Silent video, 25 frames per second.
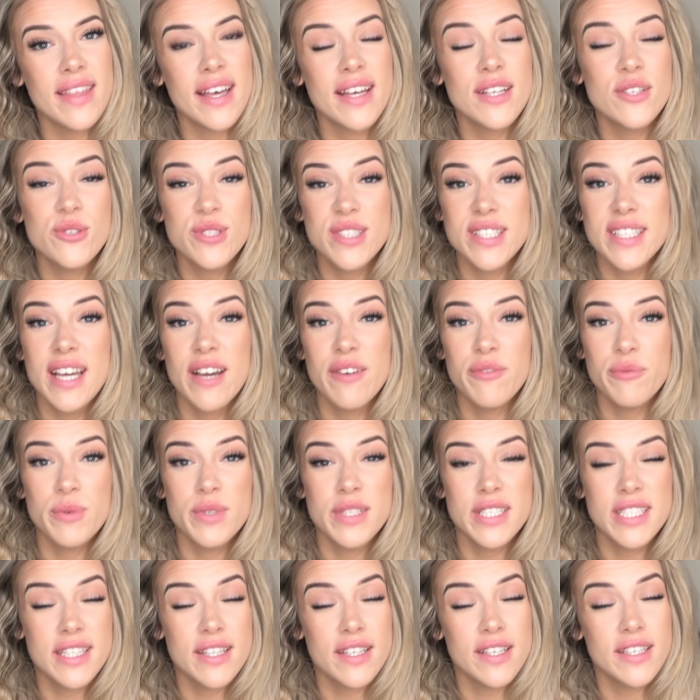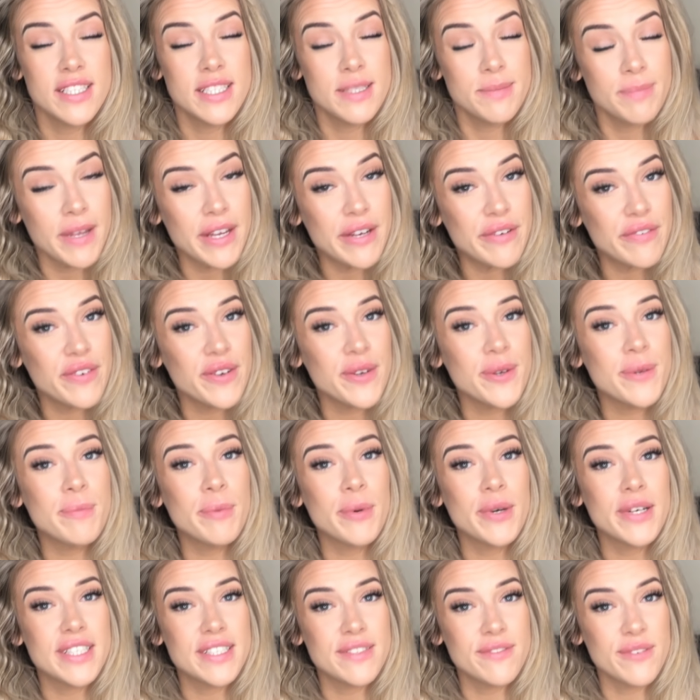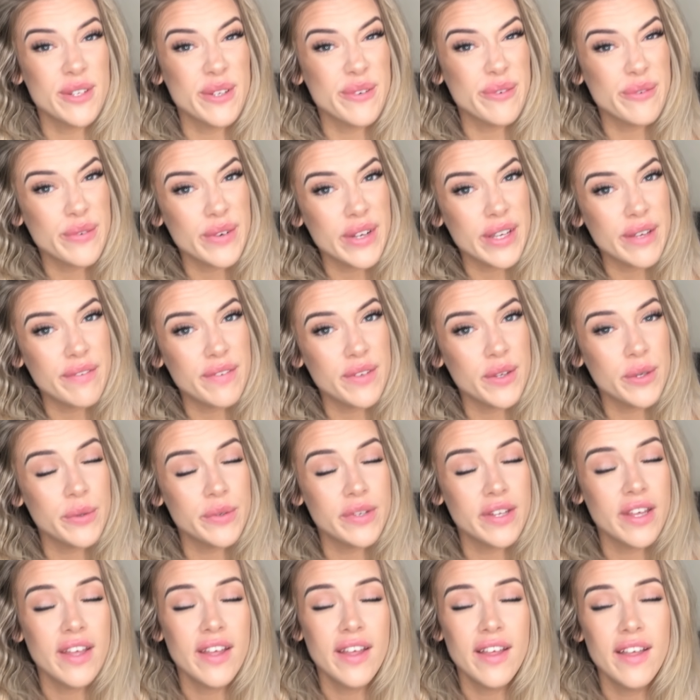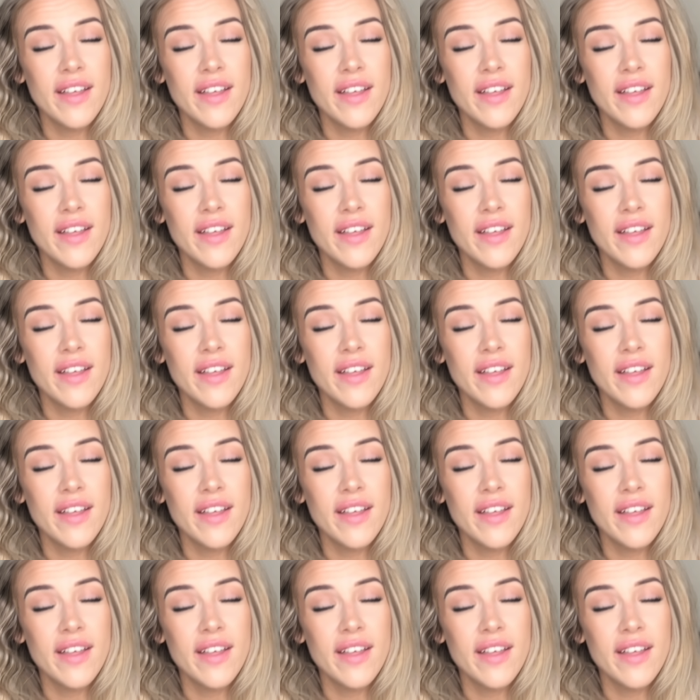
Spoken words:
that doesn't have 1/3 speed food but is full of free food